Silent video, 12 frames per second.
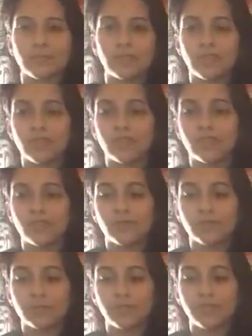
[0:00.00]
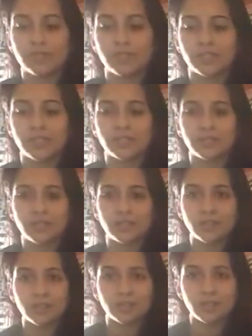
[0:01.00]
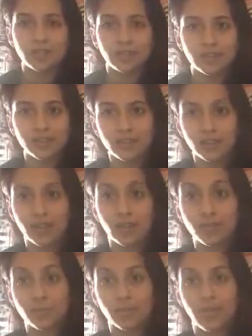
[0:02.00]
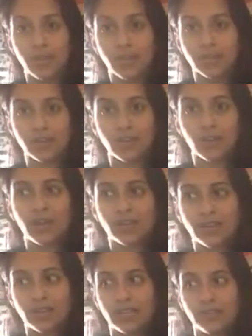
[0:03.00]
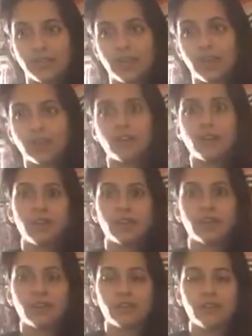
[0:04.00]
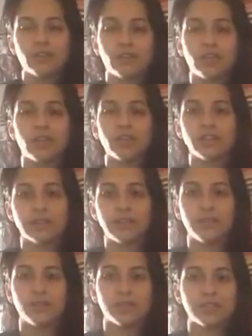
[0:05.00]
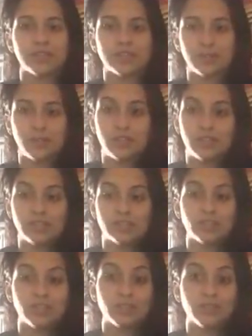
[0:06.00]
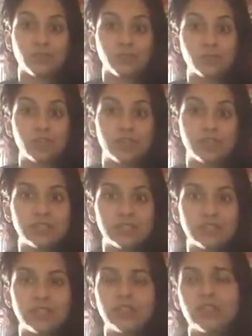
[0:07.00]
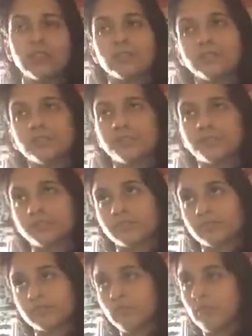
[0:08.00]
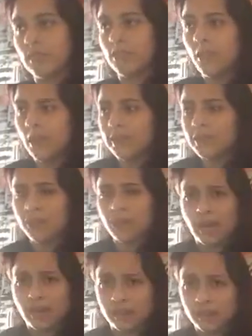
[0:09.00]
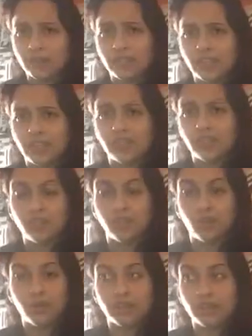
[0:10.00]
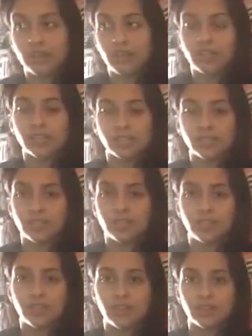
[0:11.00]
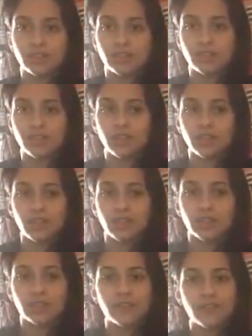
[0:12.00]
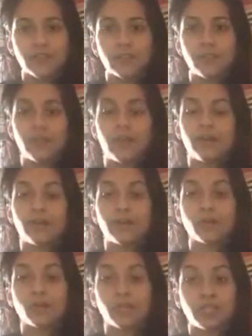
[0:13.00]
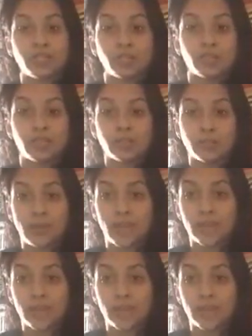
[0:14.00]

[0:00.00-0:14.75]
And it was amazing. And I hope that, I can keep that going for a long time because, it's stressful. It really is. You always knew how to do stuff and you always knew the answers to things. I feel like no matter what the question was when I